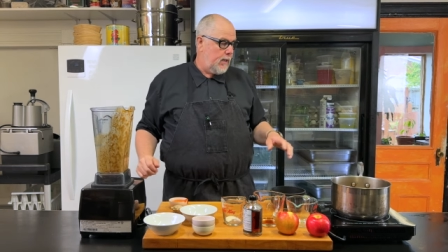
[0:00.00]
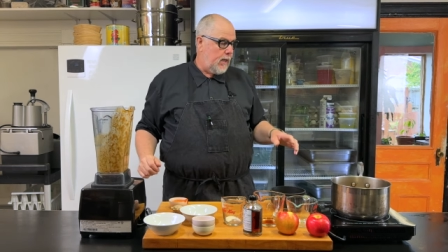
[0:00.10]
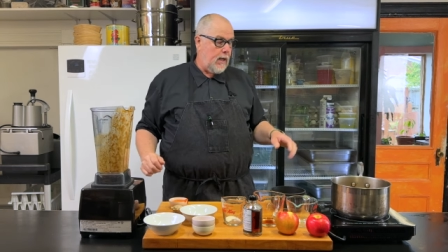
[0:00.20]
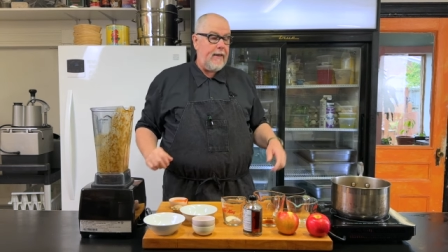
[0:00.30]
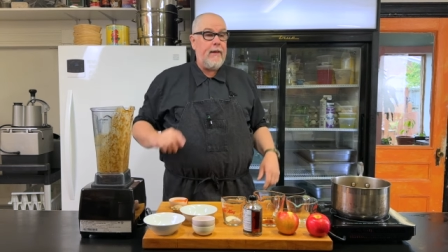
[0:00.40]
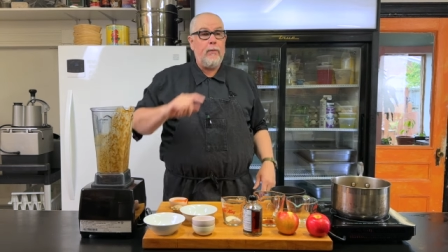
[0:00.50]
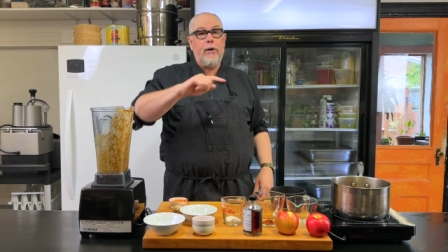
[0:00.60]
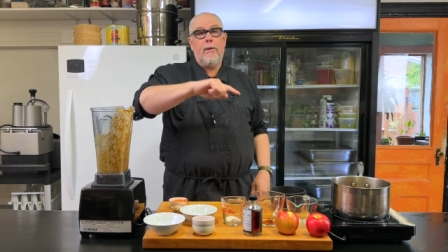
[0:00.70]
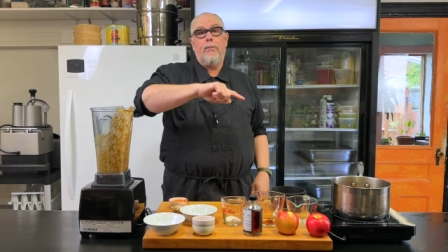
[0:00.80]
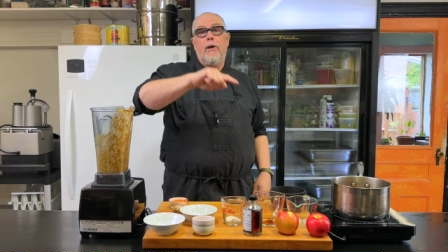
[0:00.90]
Uh, and then we're
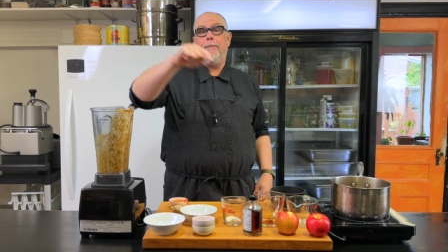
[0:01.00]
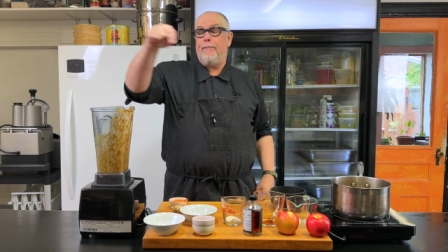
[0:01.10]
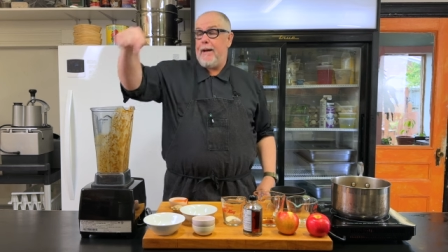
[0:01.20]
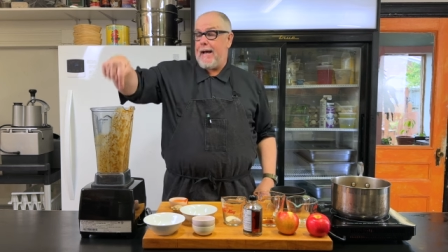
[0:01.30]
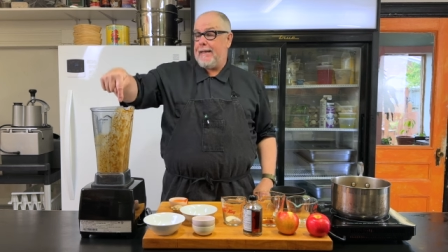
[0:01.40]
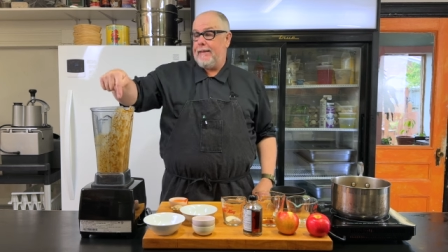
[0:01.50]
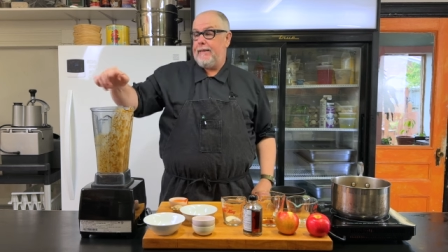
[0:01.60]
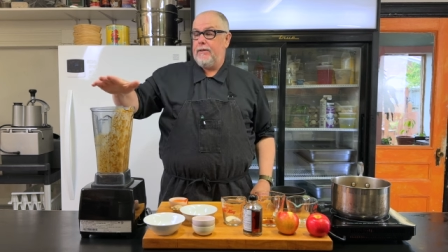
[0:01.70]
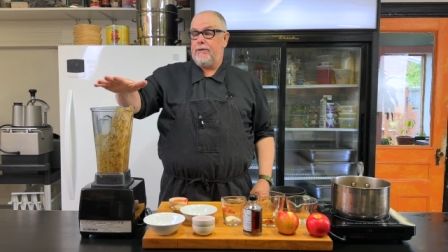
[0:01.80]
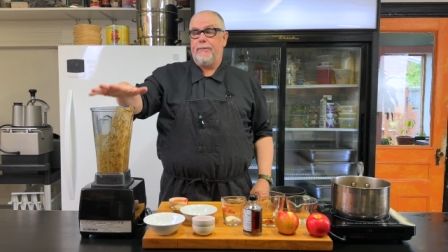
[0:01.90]
going to put it back in
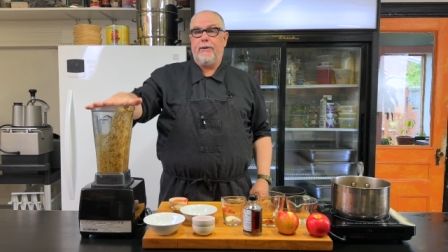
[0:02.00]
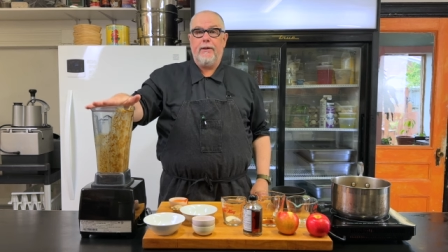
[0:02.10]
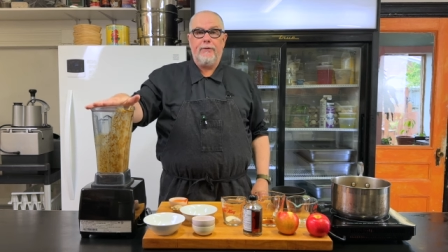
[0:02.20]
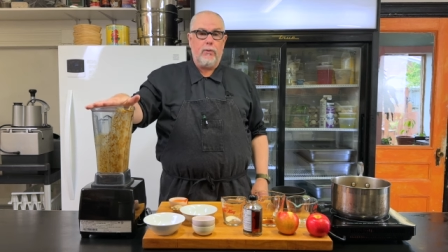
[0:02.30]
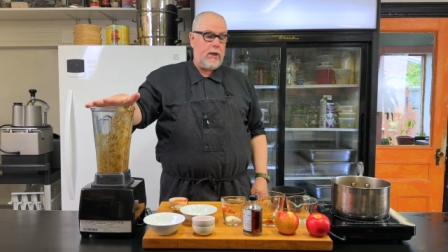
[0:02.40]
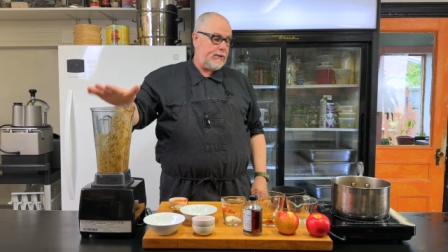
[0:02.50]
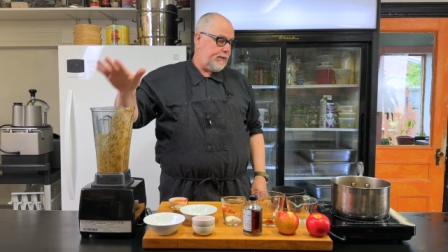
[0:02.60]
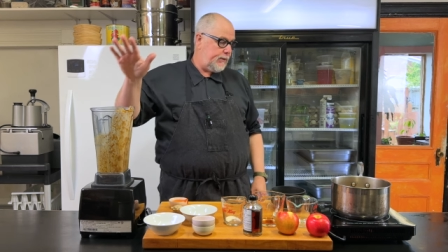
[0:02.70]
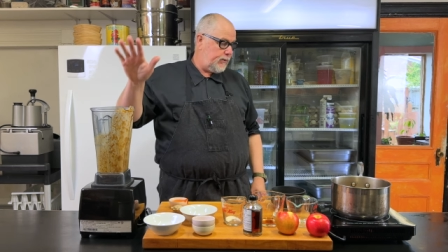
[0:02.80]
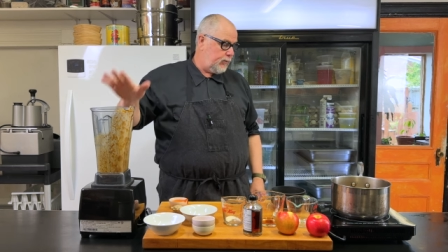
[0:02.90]
here. So we don't have to wash
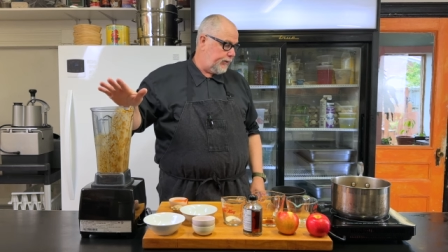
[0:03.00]
this.